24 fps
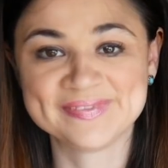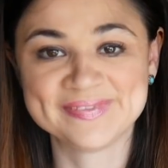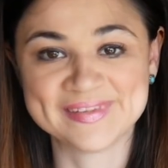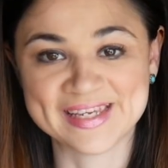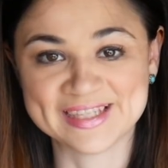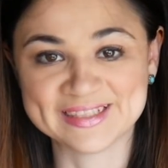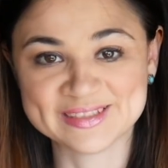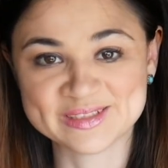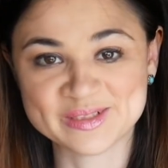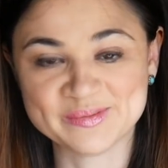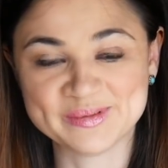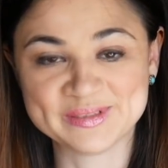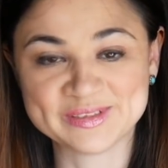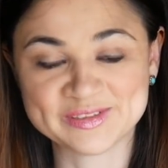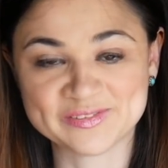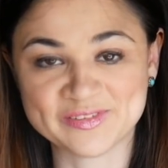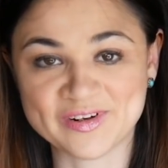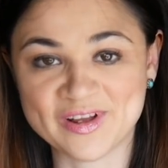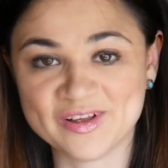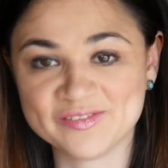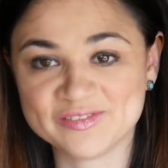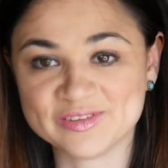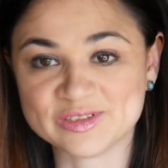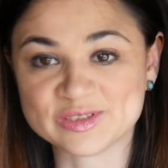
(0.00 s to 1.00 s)
Thanks so much for
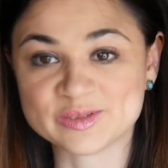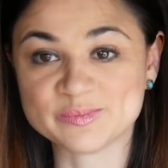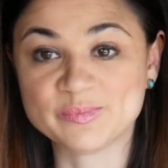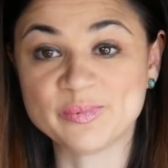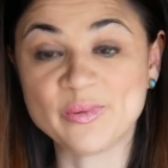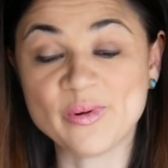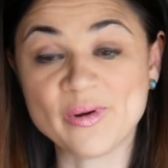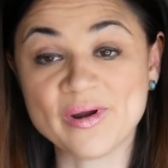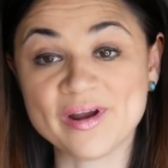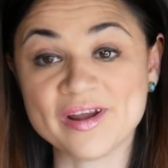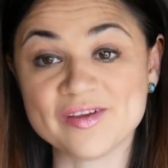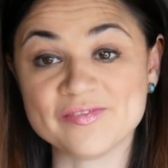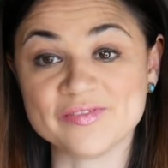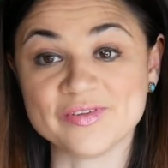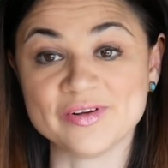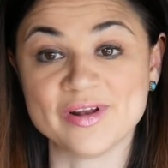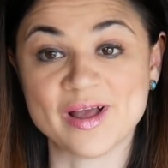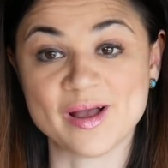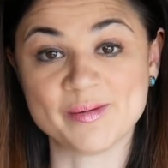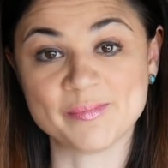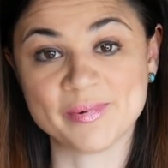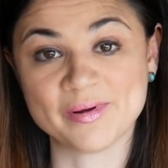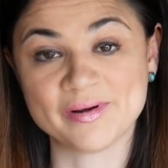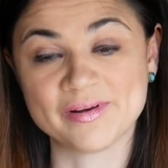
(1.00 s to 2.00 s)
all of your support. If you're
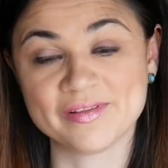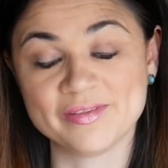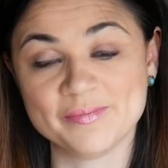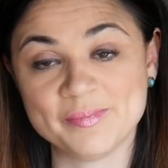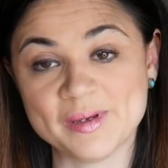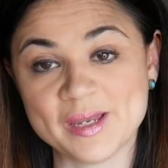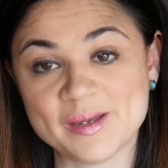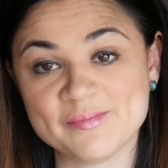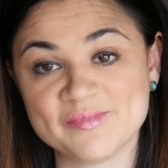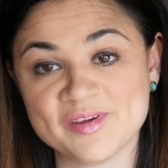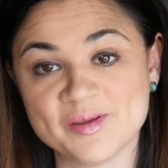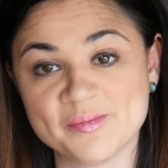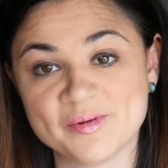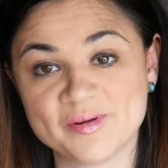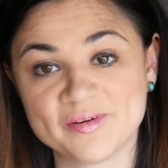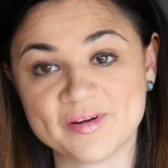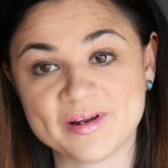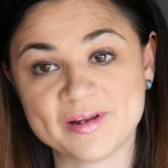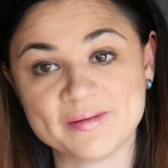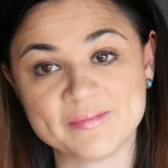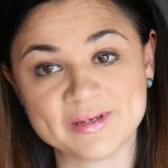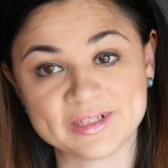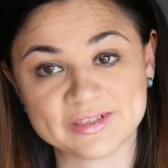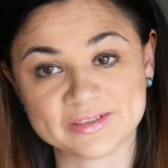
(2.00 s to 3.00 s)
not part of the Pam
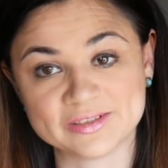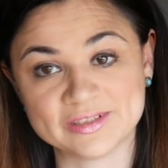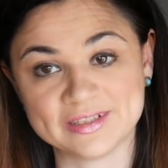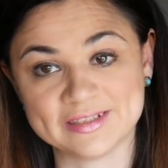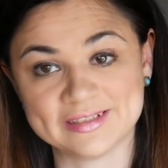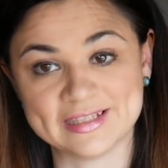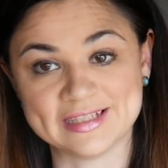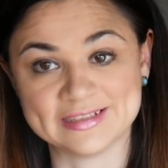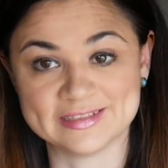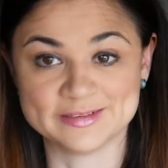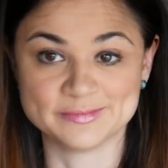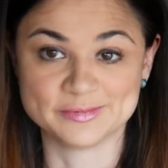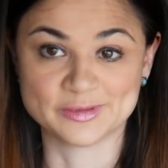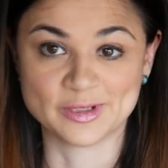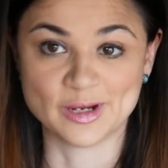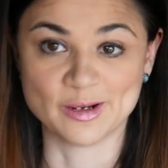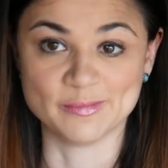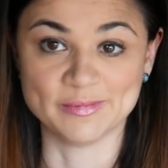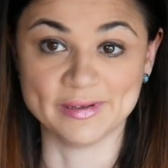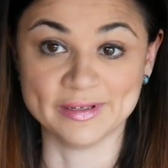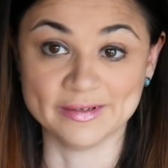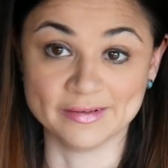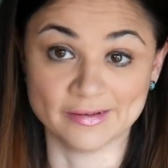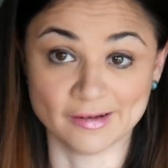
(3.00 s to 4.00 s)
already, make sure you hit that
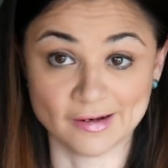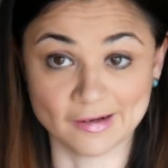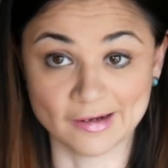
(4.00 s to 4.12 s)
subscribe button.